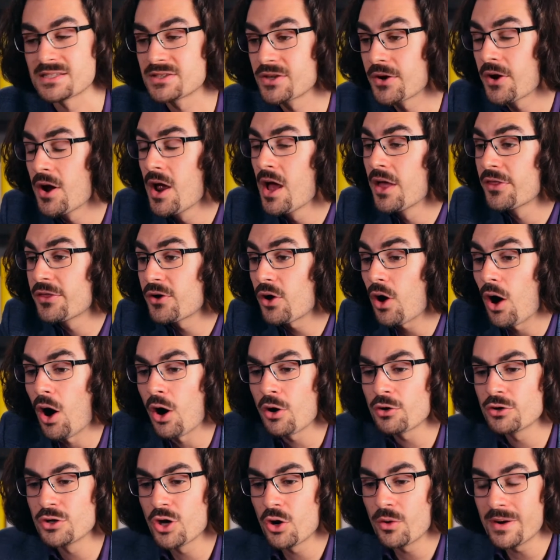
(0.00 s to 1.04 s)
There
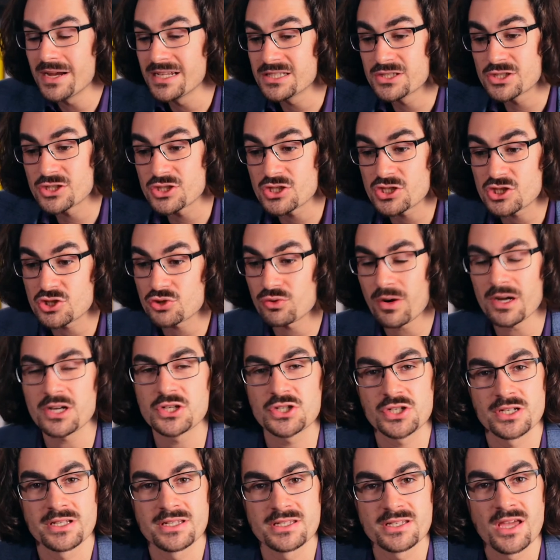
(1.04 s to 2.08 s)
are no
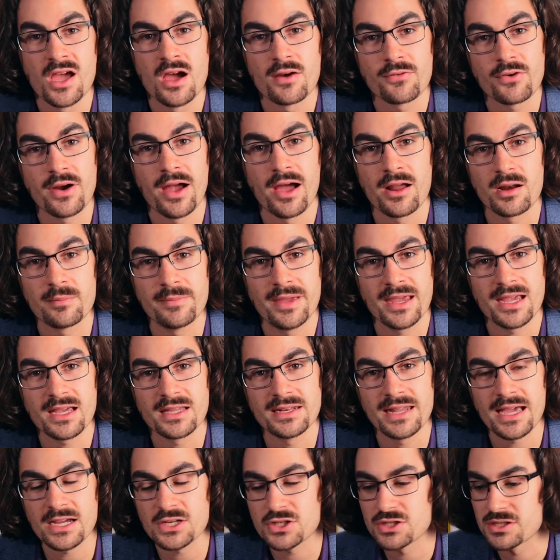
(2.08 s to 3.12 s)
instructions for how to make
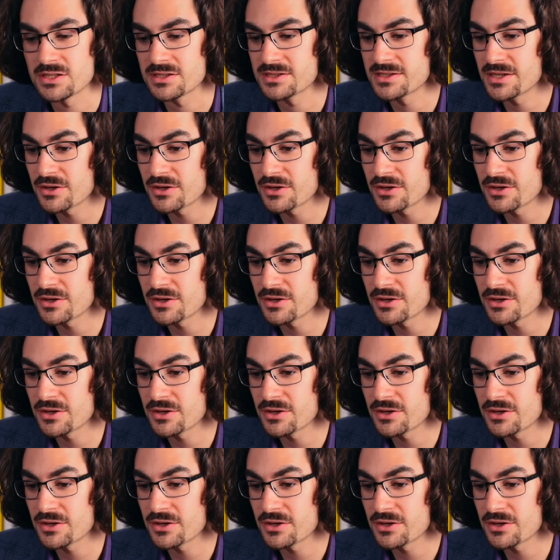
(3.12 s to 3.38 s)
connections.